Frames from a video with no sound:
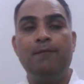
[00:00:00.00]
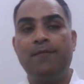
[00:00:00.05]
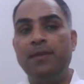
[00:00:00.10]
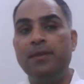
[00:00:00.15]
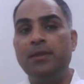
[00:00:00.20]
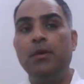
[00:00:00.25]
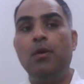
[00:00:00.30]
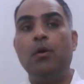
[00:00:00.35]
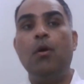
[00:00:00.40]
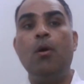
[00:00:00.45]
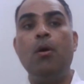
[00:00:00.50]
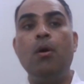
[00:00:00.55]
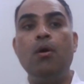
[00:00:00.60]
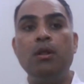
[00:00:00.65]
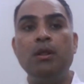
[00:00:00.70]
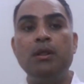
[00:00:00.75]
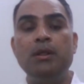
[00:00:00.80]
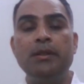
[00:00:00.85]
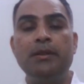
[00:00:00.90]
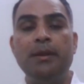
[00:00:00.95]
with
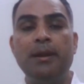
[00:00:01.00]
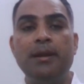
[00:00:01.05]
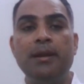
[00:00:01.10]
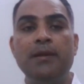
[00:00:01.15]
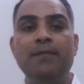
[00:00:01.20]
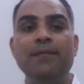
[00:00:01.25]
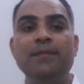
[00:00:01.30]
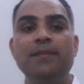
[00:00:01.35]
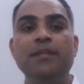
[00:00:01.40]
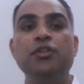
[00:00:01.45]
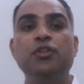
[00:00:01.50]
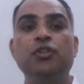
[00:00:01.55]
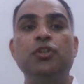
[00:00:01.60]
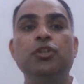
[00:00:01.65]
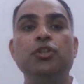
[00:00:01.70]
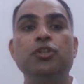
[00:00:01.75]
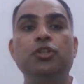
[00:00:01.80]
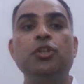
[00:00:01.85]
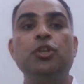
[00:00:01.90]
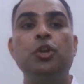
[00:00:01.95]
all the retina
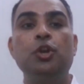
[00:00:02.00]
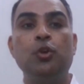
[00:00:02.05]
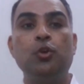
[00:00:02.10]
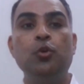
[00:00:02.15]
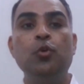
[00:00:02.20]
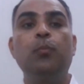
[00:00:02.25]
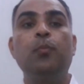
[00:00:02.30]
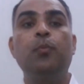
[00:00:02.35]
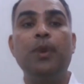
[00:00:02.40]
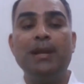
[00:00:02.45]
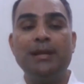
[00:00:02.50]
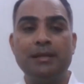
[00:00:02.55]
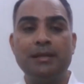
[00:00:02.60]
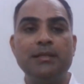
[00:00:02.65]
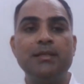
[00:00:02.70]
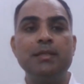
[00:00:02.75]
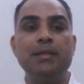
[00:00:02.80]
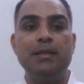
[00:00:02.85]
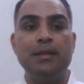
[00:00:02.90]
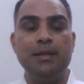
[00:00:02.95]
physicians who
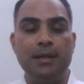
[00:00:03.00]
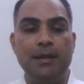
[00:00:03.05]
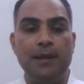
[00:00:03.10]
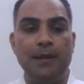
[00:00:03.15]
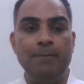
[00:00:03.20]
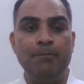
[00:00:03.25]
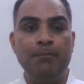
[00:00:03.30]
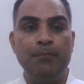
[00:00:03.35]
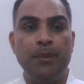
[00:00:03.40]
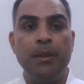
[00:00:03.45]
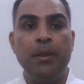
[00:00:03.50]
practice in India.